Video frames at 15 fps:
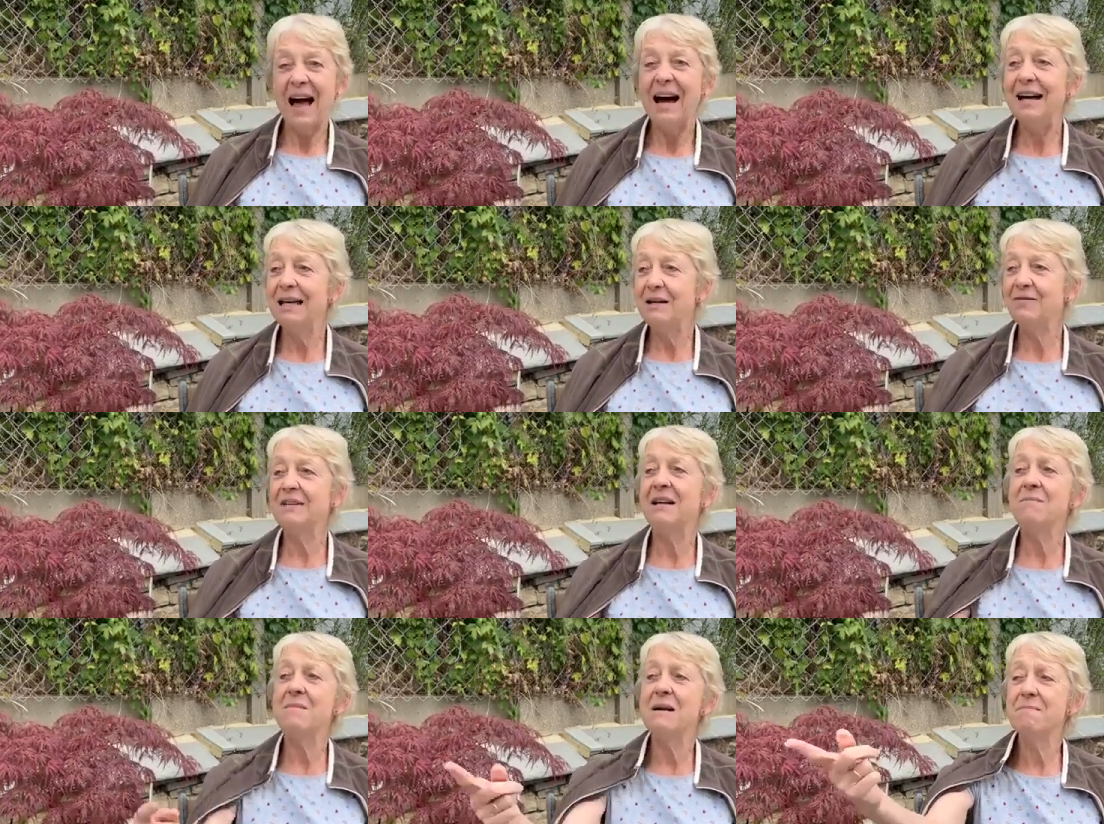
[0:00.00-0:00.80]
I
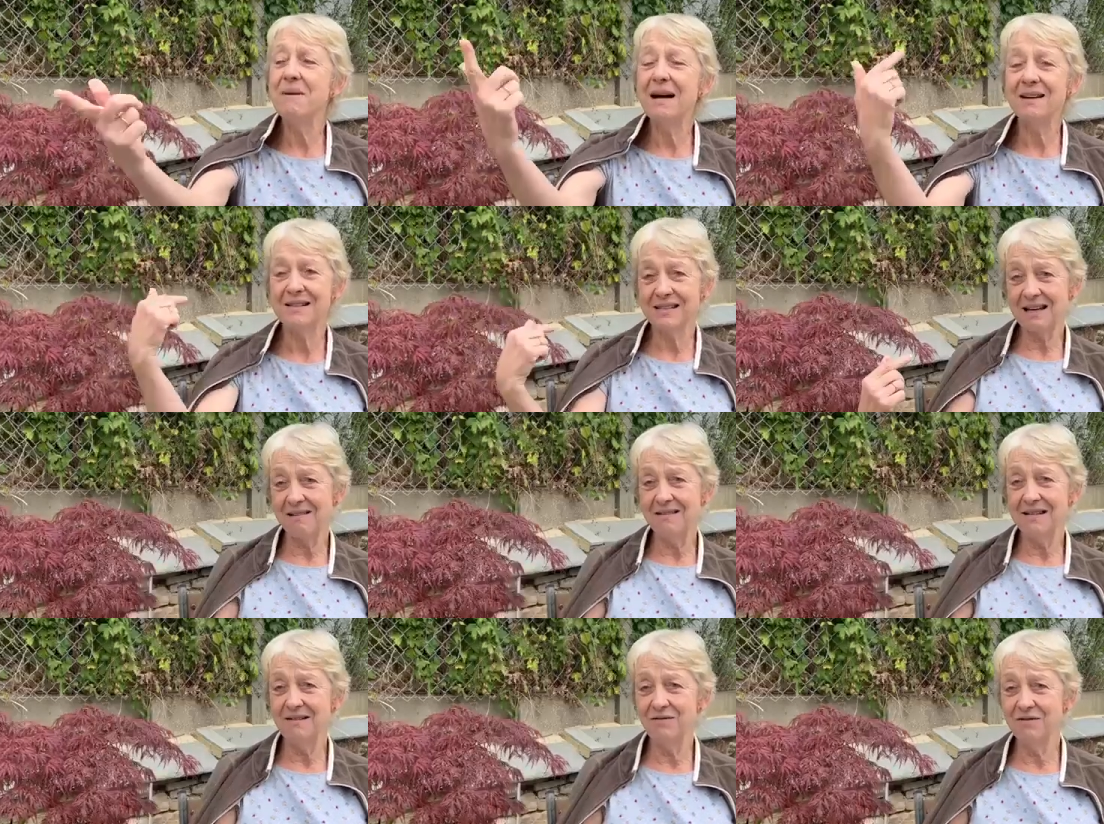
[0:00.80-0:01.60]
even had my bags
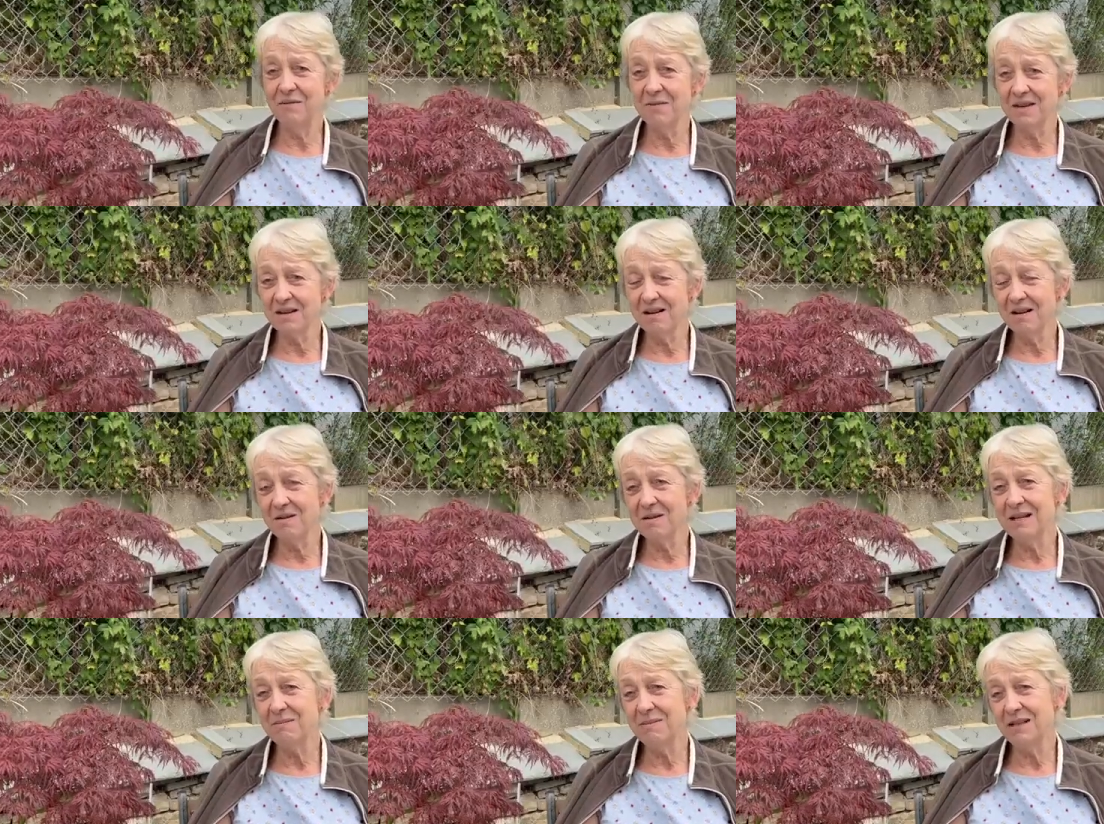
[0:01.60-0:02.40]
carried in from the
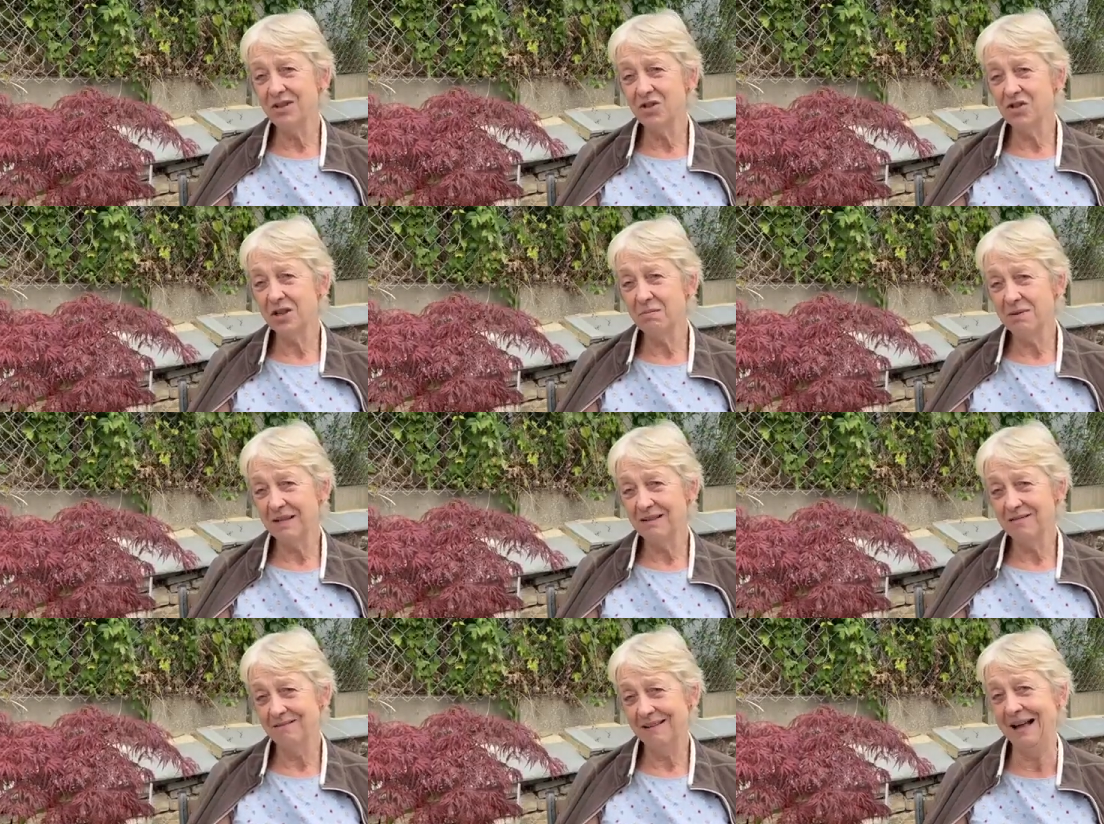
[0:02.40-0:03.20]
car when I've been
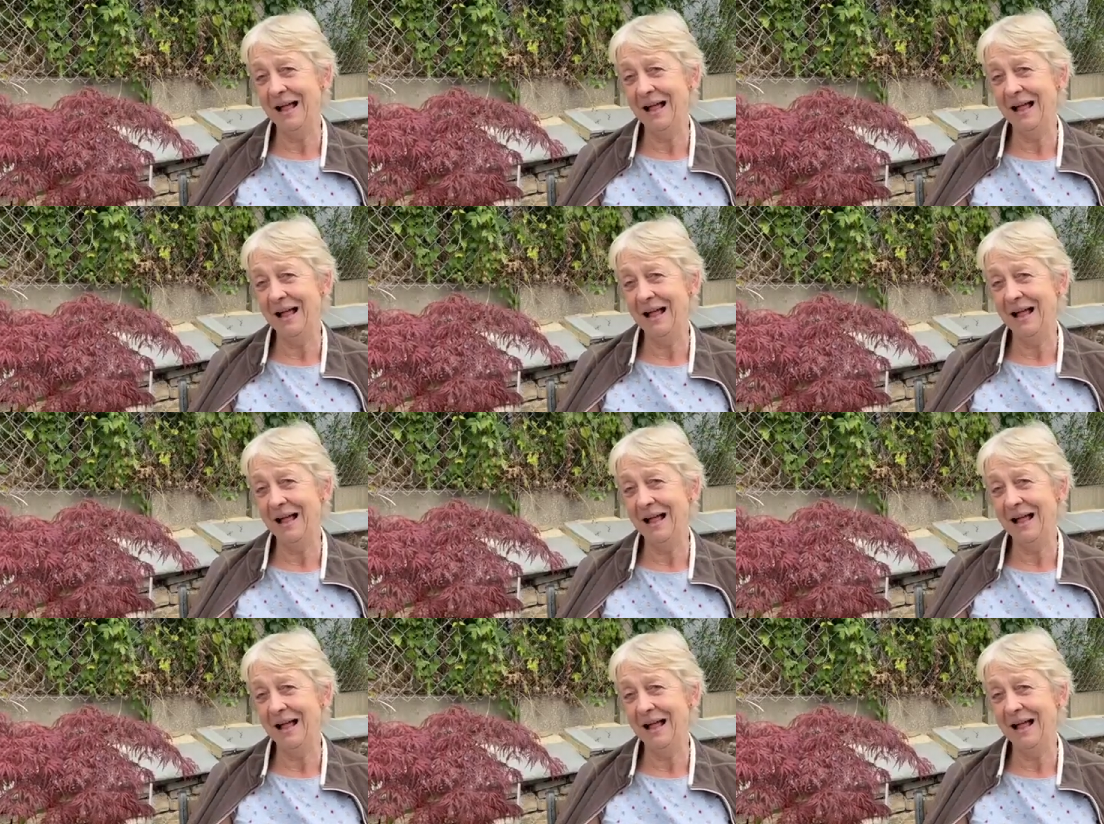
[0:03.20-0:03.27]
shopping.